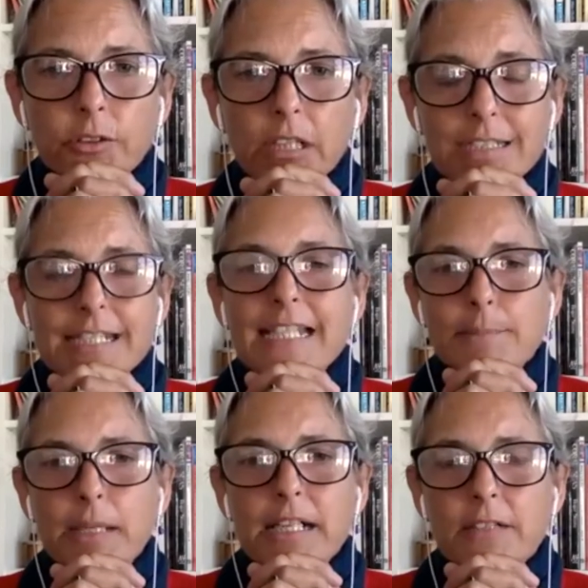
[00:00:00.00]
assess
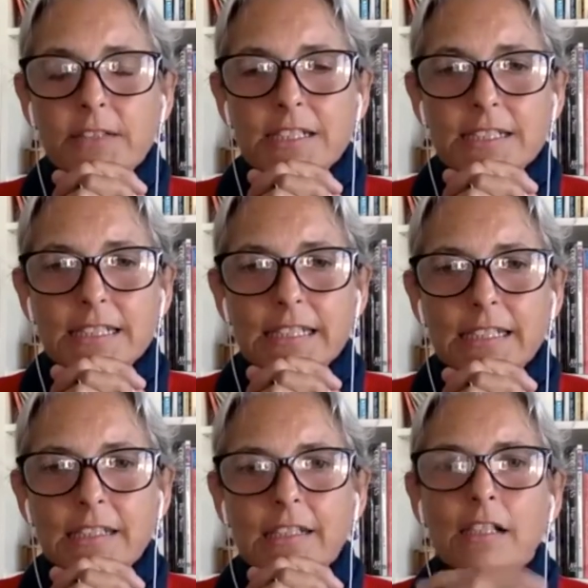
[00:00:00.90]
biodiversity
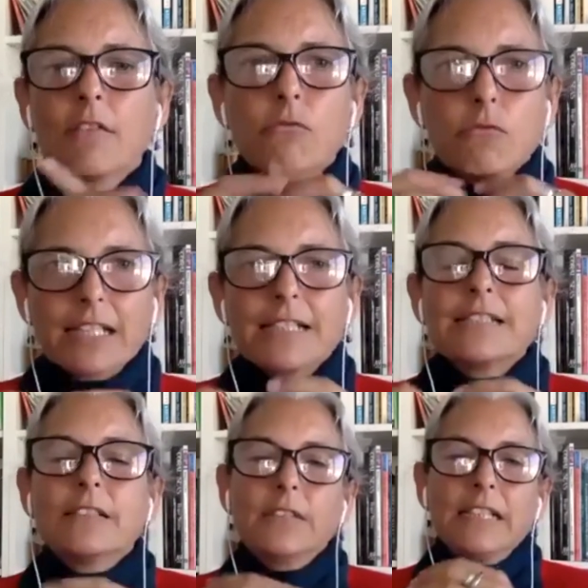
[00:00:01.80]

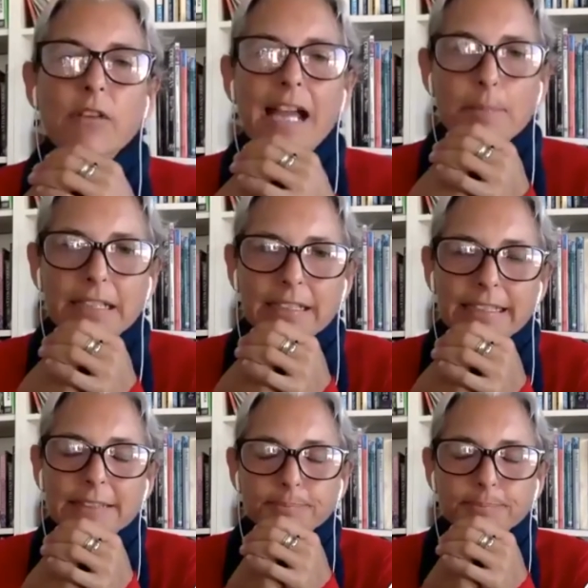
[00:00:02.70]
relatively rapidly